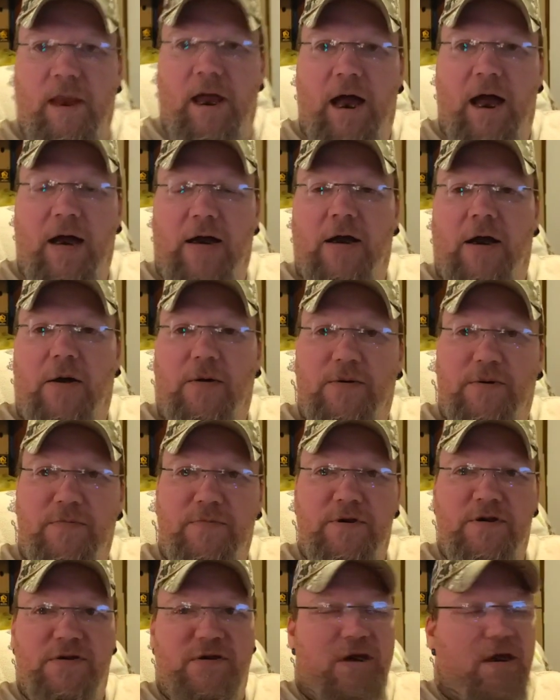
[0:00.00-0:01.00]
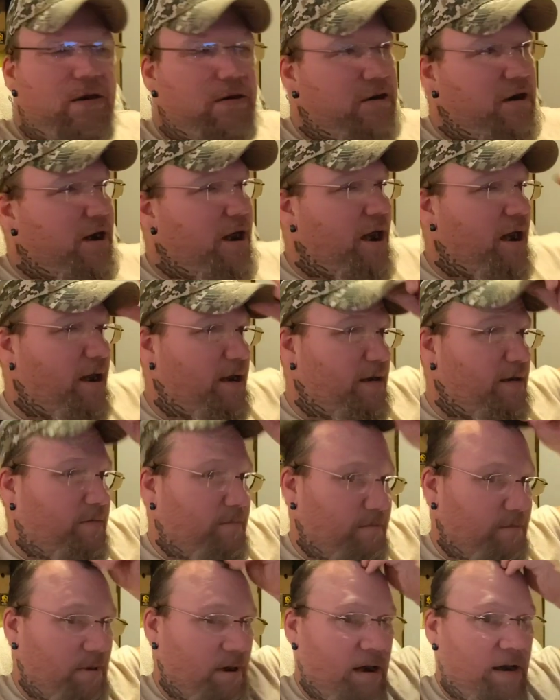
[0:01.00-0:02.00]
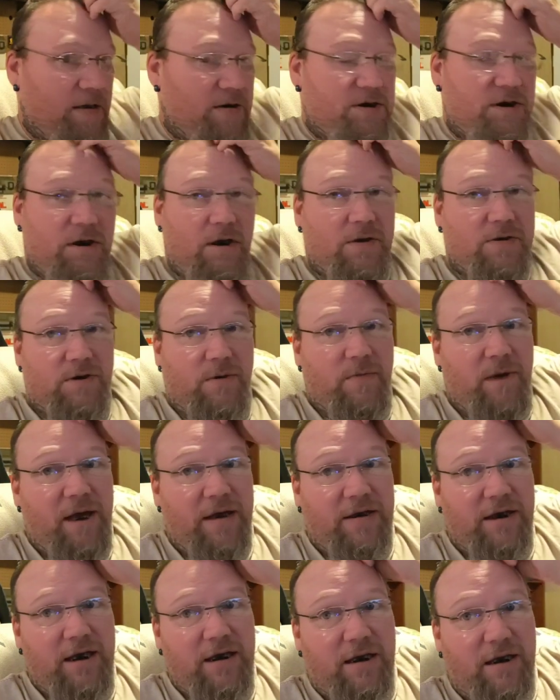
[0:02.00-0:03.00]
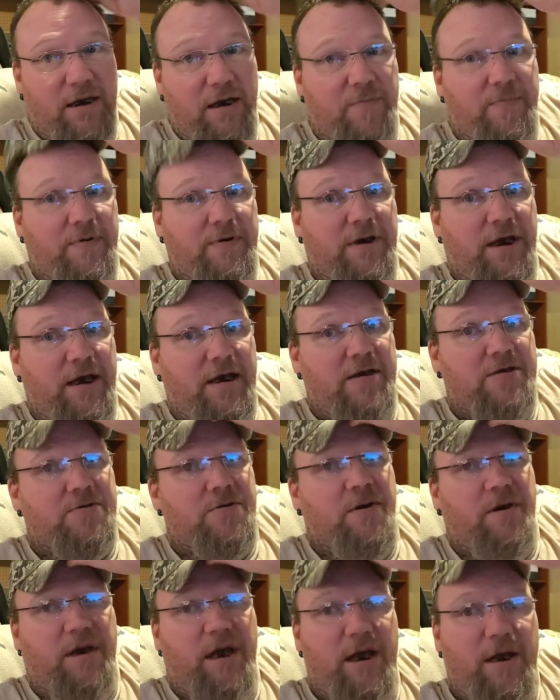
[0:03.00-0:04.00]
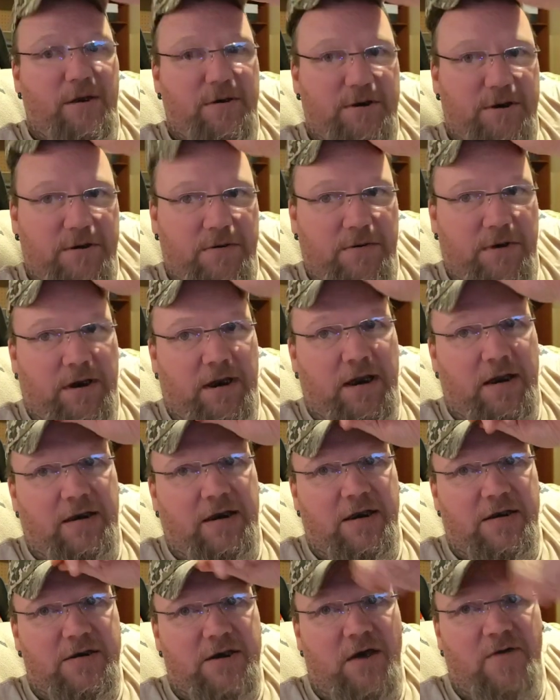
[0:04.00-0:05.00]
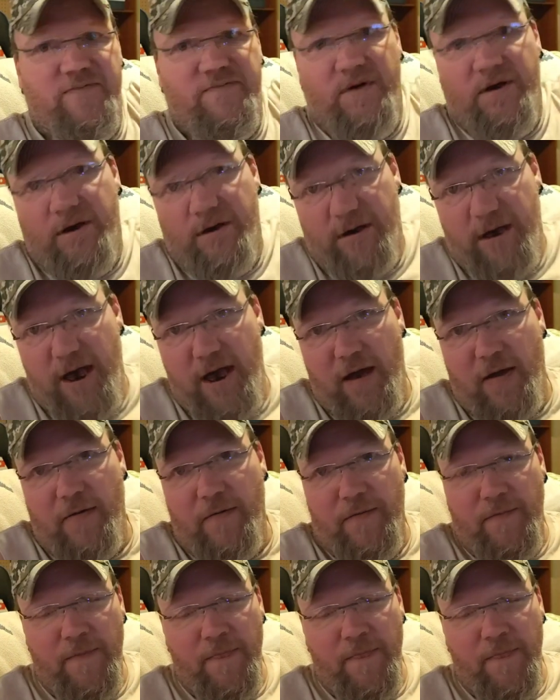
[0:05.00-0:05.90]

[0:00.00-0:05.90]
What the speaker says: I called them today, and she goes, it might take a couple days or a day or two to get this all figured out.